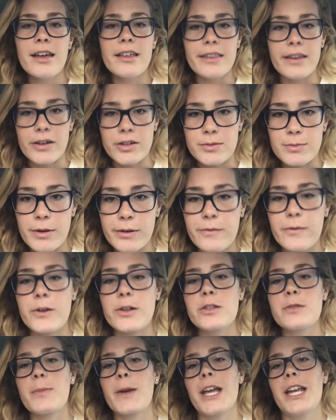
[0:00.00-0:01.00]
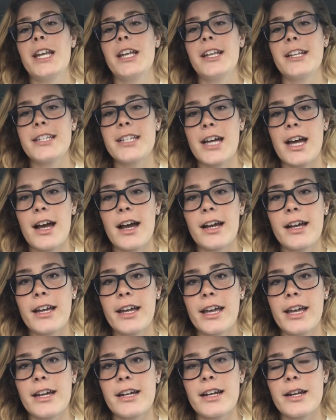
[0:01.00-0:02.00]
That was my first panic attack,
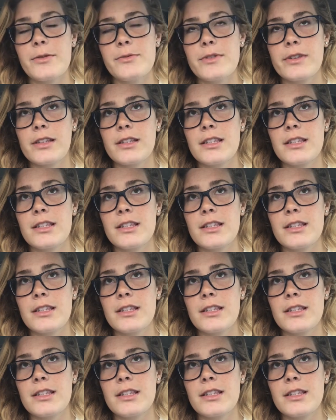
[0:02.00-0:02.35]
and I was